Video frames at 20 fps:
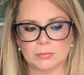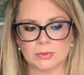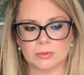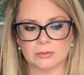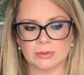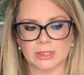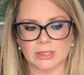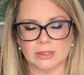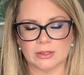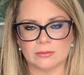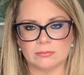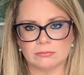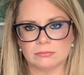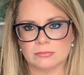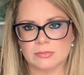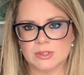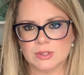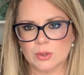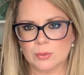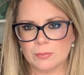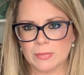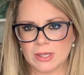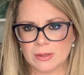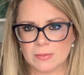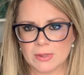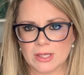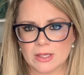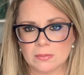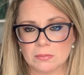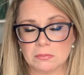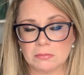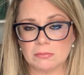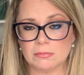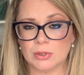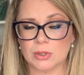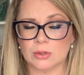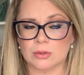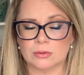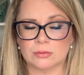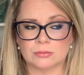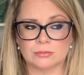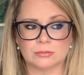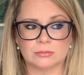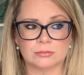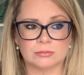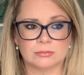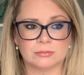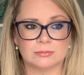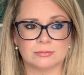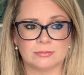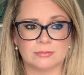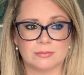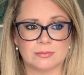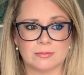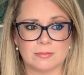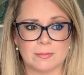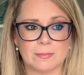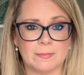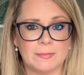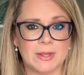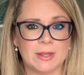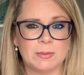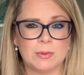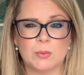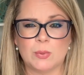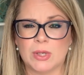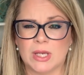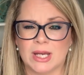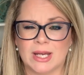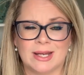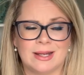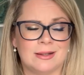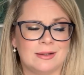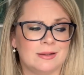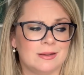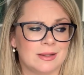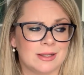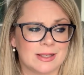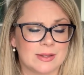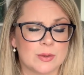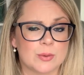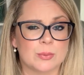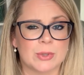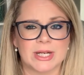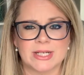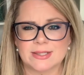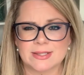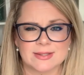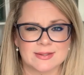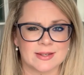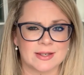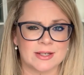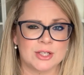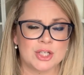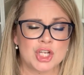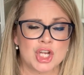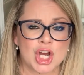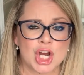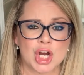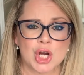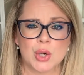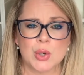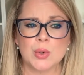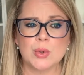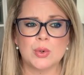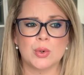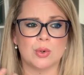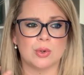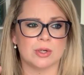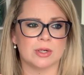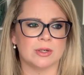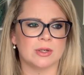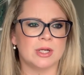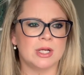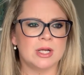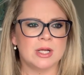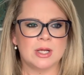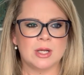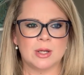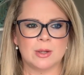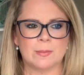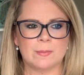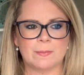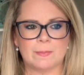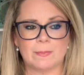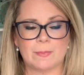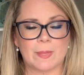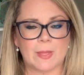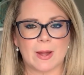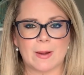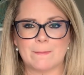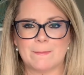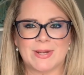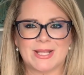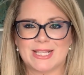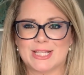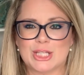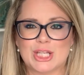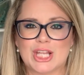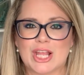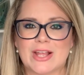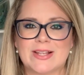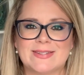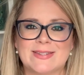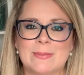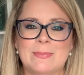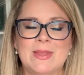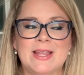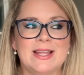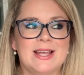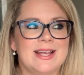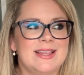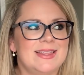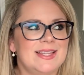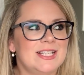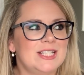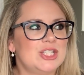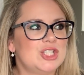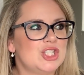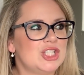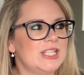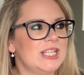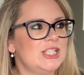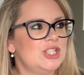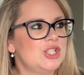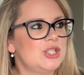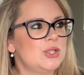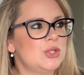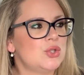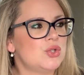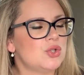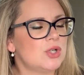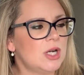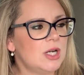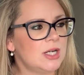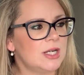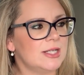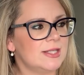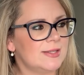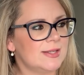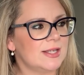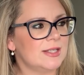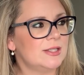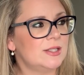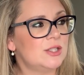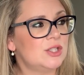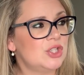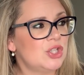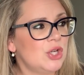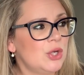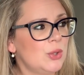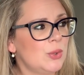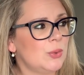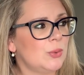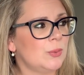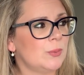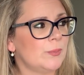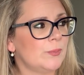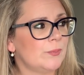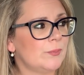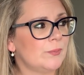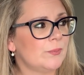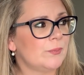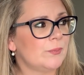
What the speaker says: Okay, so maybe, maybe we had like the right to say no, but something like this, it just struck us as so